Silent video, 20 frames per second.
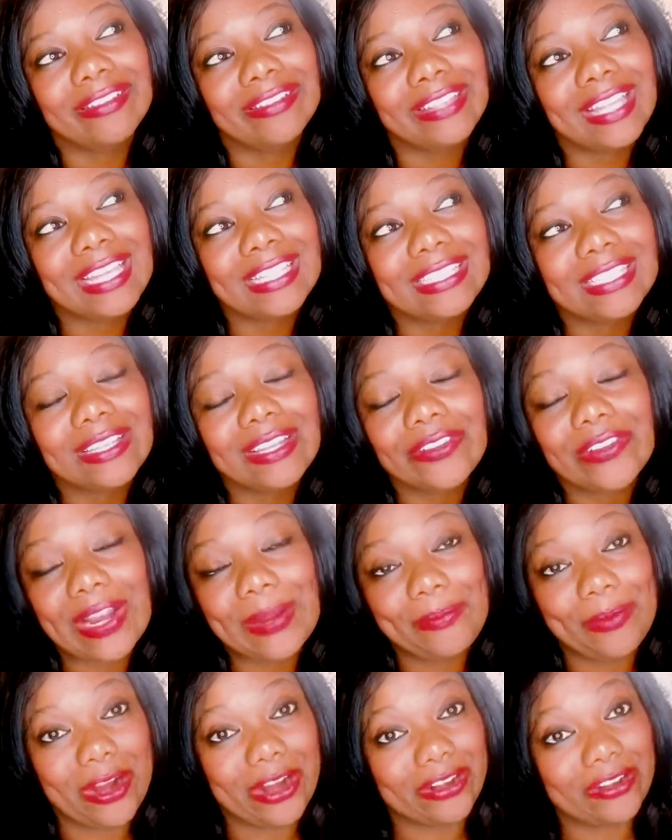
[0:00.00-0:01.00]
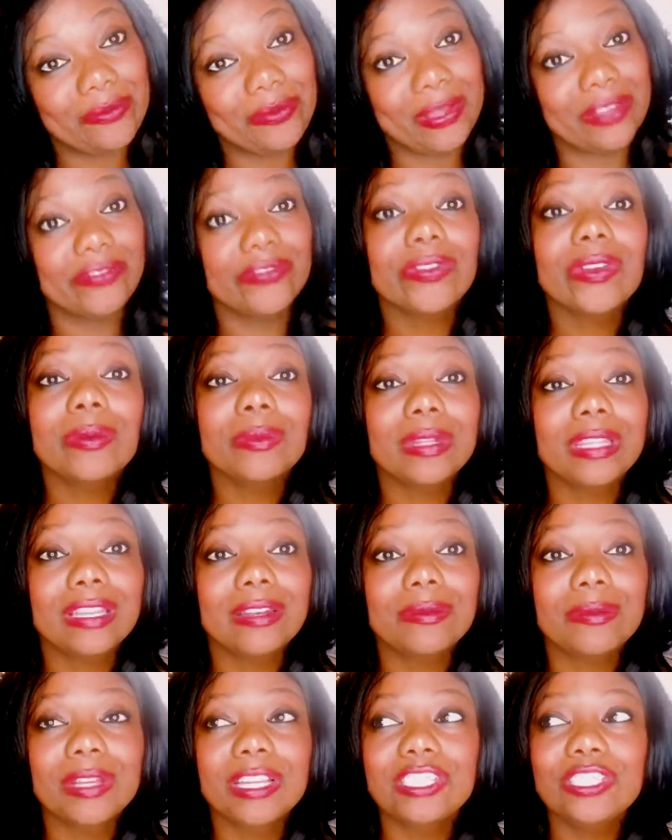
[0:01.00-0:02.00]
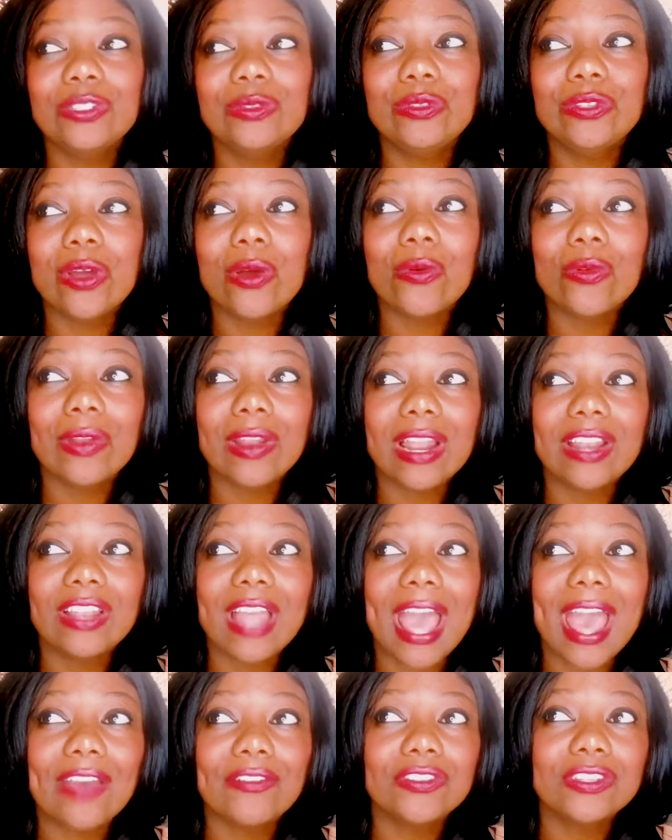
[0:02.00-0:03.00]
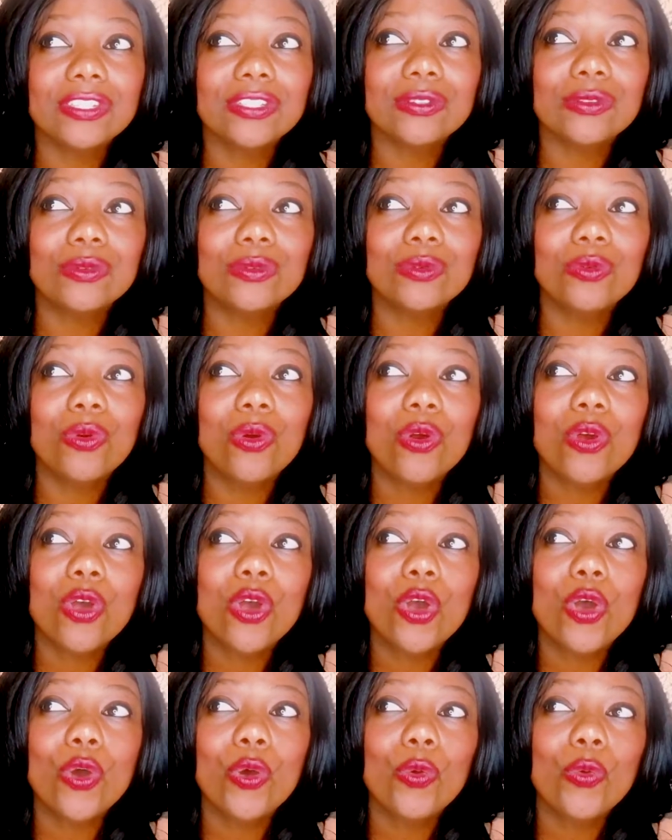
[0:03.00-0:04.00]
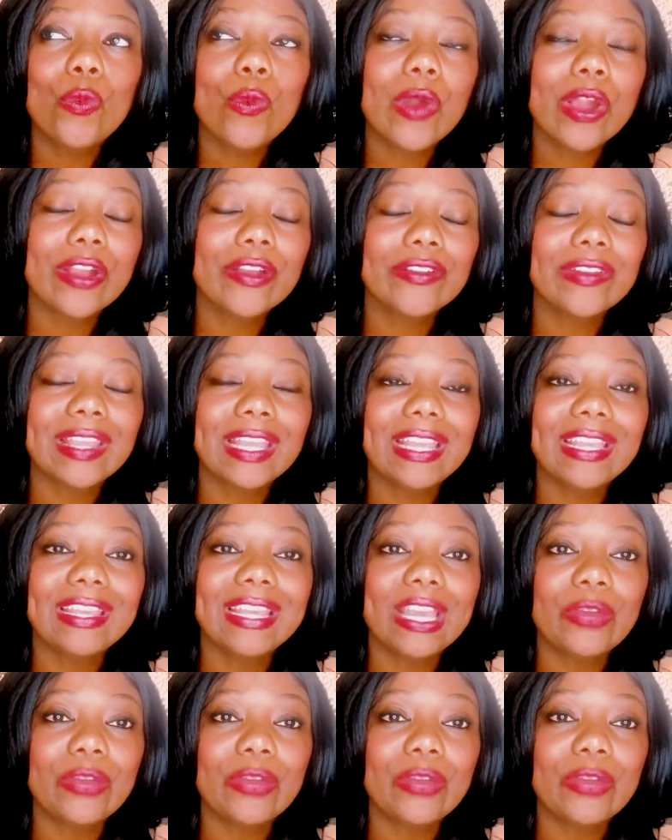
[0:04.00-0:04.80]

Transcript: that's a great part of being feminine, because you don't have to worry.